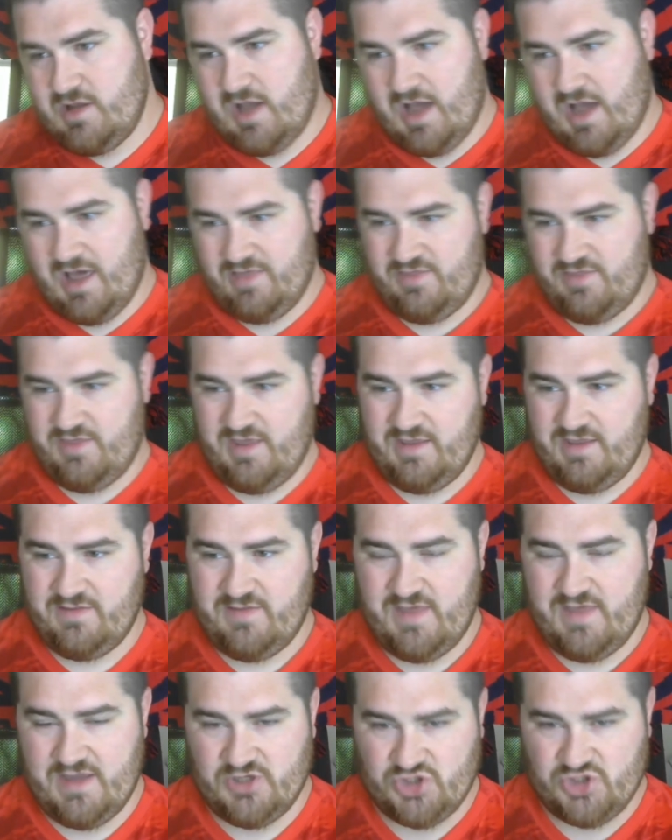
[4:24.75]
I think
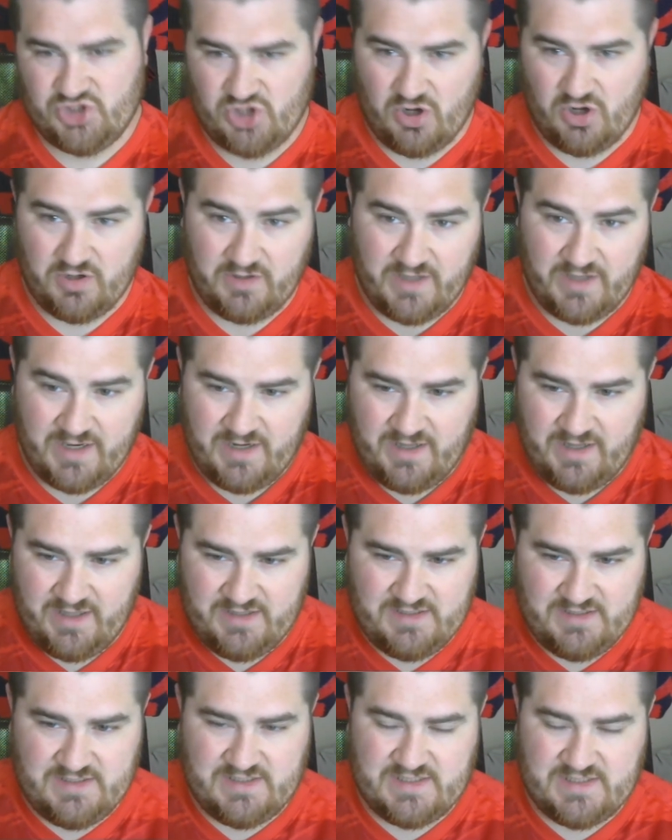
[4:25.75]
that Charlotte
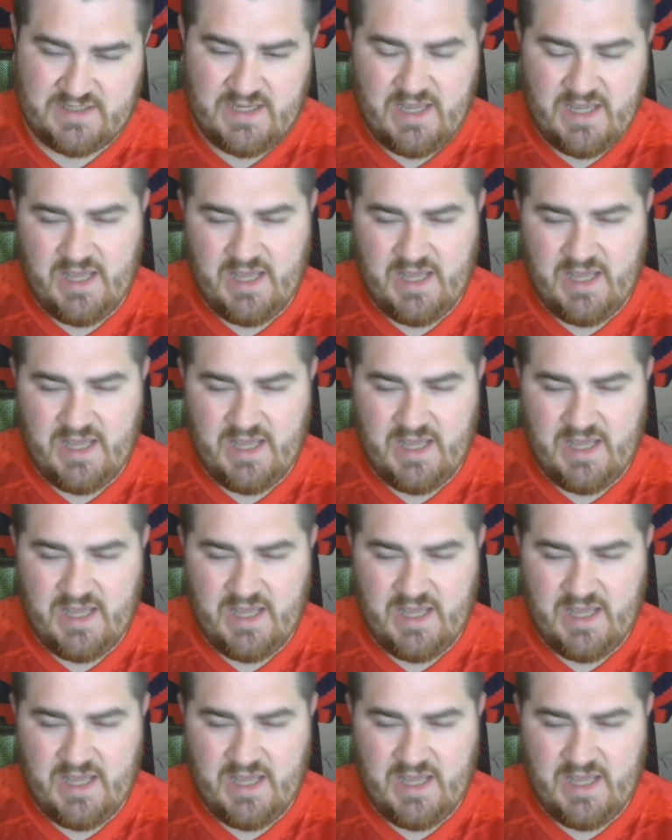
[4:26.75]
is